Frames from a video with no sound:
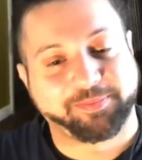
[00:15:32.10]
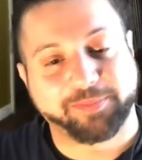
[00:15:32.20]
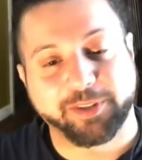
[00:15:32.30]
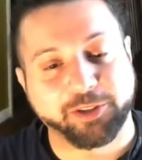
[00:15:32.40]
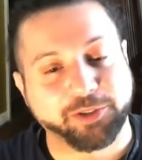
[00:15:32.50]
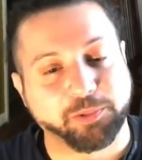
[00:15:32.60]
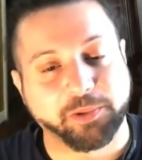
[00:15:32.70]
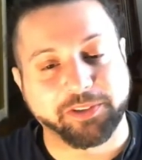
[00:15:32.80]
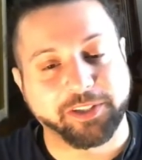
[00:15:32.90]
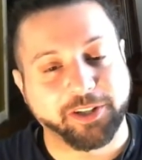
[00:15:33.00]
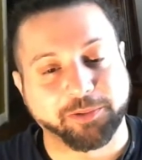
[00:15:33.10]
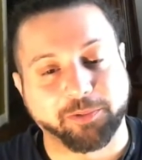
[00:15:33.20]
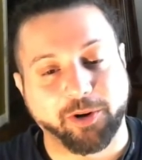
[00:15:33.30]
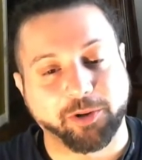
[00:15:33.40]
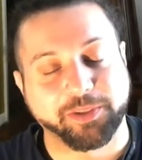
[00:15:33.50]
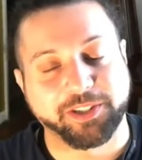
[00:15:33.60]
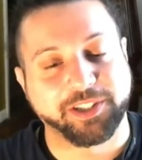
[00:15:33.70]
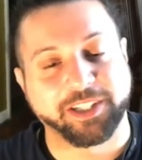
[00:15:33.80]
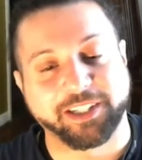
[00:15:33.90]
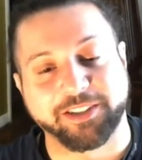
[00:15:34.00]
there's really nothing wrong with
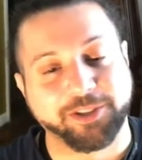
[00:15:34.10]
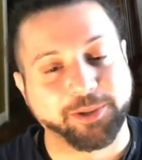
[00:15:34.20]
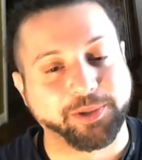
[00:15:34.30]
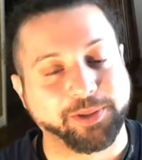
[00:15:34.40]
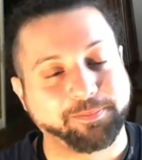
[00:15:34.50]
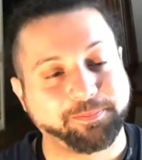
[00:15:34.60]
sticking to it.